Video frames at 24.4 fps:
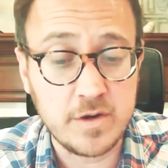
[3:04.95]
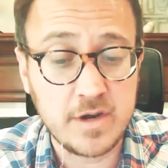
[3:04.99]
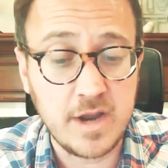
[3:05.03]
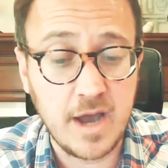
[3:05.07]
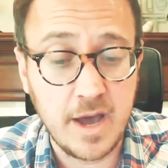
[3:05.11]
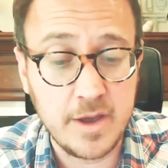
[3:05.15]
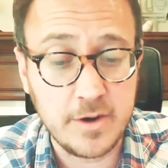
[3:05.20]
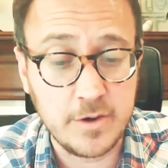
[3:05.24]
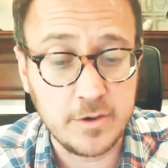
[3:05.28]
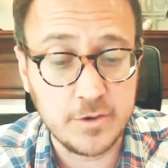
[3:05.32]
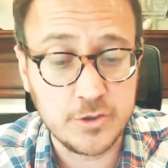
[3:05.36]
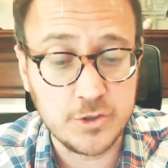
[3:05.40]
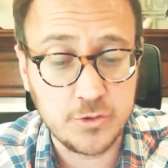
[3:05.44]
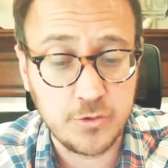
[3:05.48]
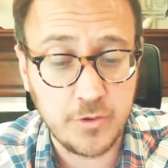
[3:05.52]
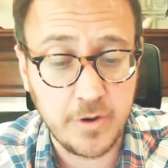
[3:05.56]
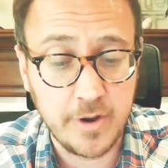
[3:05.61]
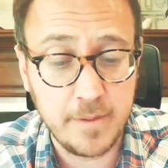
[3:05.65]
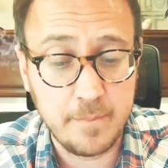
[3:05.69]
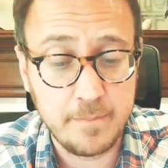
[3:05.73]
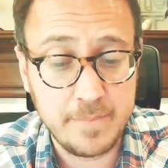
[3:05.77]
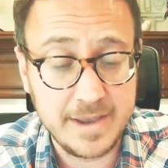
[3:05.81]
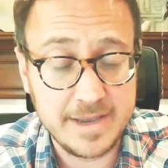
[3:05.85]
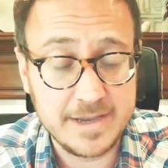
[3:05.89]
Donald
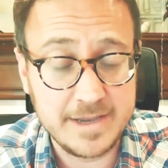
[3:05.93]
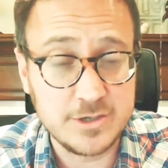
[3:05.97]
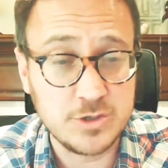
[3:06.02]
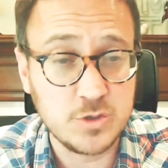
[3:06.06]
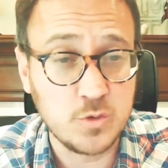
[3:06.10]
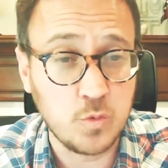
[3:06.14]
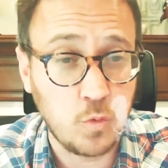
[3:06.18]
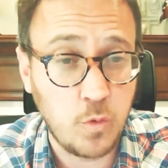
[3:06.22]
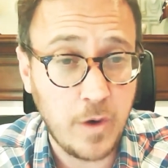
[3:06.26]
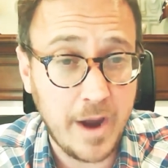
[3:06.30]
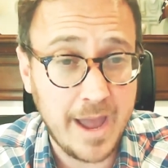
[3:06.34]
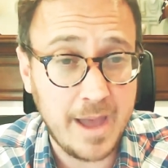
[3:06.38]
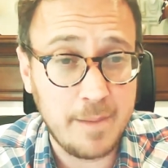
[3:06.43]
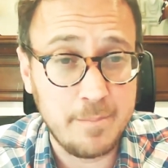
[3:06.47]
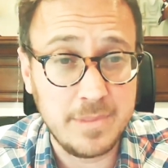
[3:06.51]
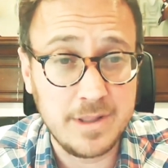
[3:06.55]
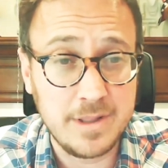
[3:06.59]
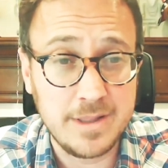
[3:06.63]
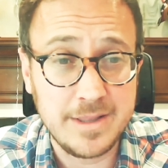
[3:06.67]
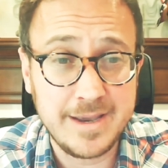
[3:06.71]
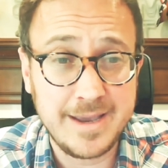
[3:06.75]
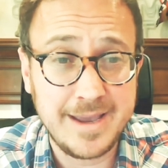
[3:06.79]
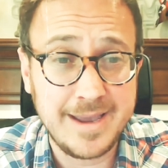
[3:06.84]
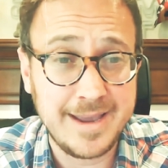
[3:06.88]
Trump is
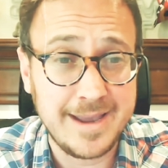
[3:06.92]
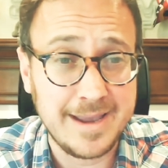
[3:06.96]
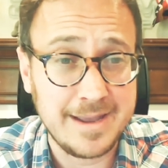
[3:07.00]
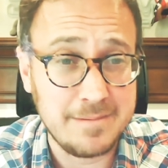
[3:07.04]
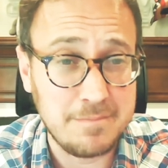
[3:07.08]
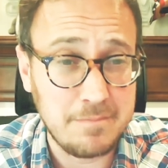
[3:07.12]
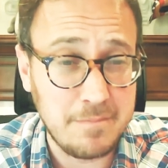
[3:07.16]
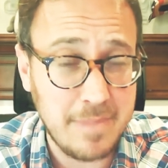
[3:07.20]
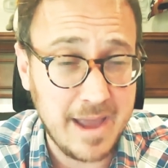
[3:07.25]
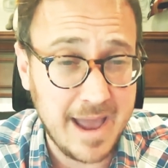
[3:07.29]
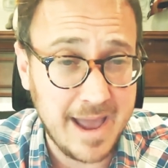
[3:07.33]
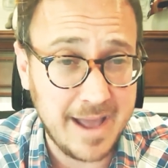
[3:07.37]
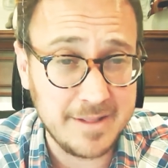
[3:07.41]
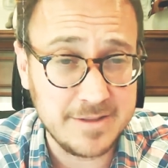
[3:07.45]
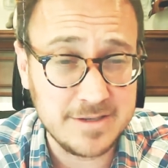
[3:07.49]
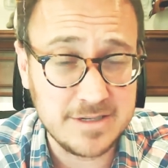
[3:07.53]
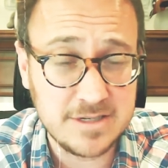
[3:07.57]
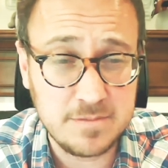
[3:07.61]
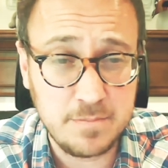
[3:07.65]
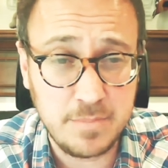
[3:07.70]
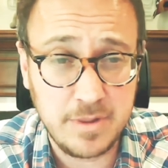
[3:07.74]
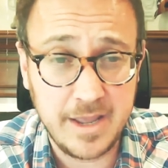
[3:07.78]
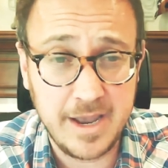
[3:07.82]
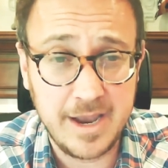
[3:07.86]
rambling and
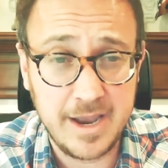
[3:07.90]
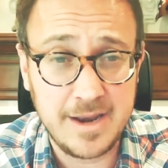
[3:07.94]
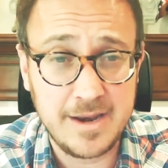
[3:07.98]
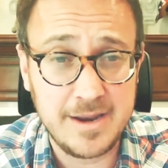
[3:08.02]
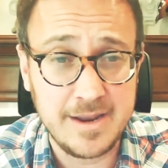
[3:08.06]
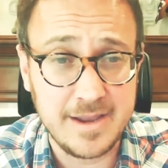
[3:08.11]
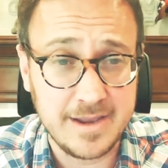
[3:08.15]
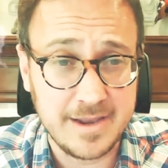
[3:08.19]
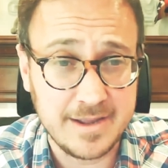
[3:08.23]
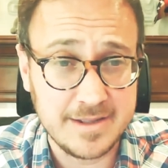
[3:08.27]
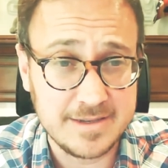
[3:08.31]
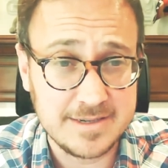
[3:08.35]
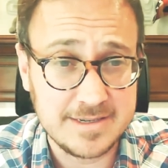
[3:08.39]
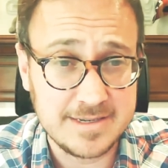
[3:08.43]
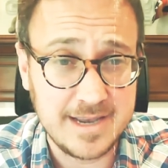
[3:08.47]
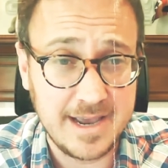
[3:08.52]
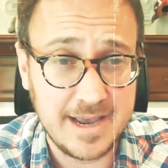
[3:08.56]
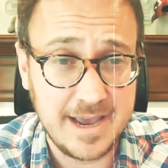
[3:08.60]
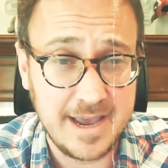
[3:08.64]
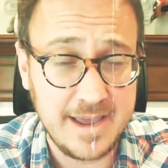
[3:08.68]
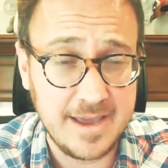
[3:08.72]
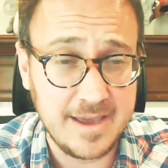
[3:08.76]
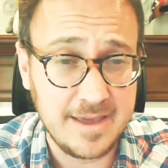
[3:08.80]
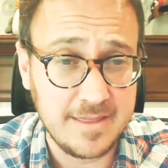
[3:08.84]
mansplaining and
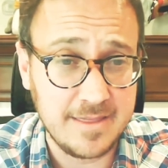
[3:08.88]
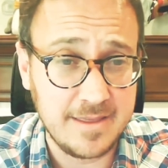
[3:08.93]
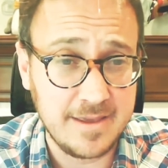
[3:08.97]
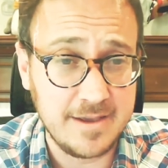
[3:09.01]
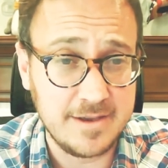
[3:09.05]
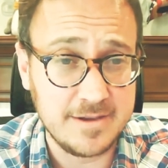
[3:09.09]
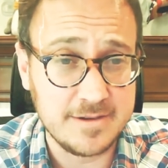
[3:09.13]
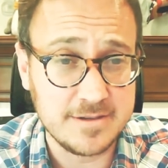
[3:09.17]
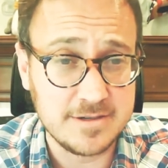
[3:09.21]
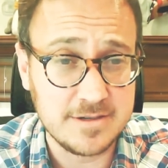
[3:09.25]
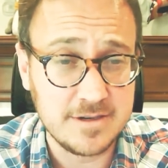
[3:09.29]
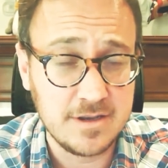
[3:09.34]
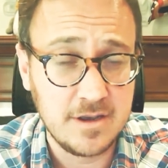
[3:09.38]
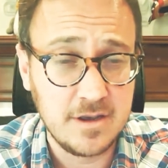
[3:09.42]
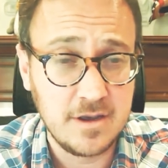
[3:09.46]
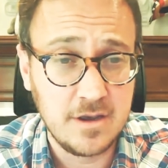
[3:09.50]
saying these